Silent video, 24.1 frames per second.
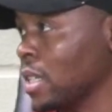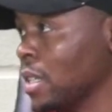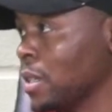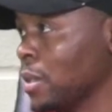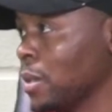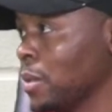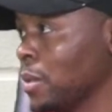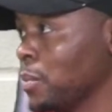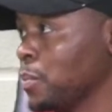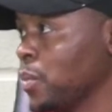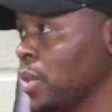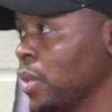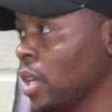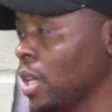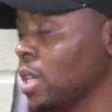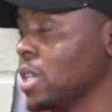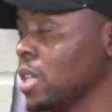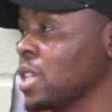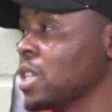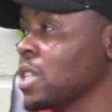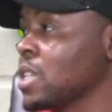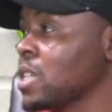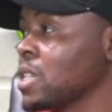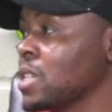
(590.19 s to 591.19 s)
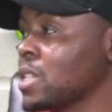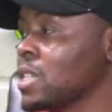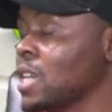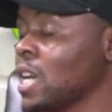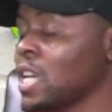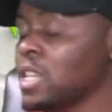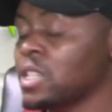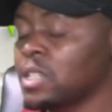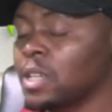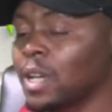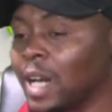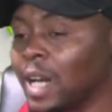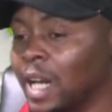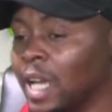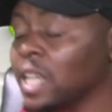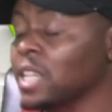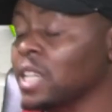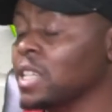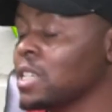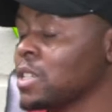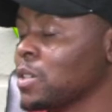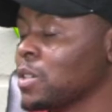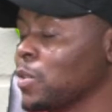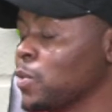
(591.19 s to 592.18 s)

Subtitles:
And it is just a right